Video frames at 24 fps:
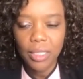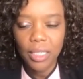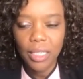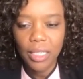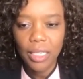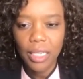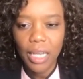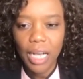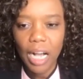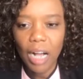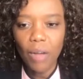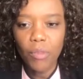
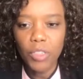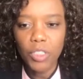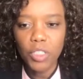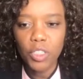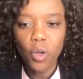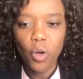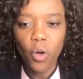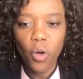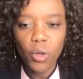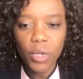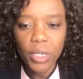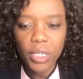I was
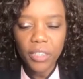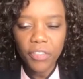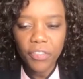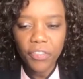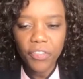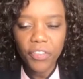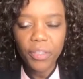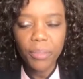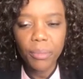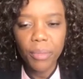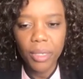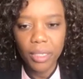the only
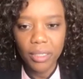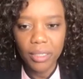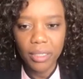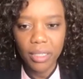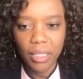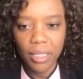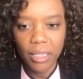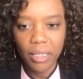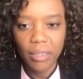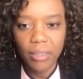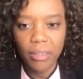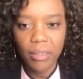female
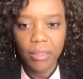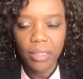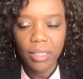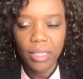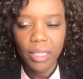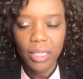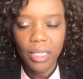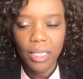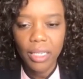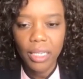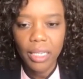there,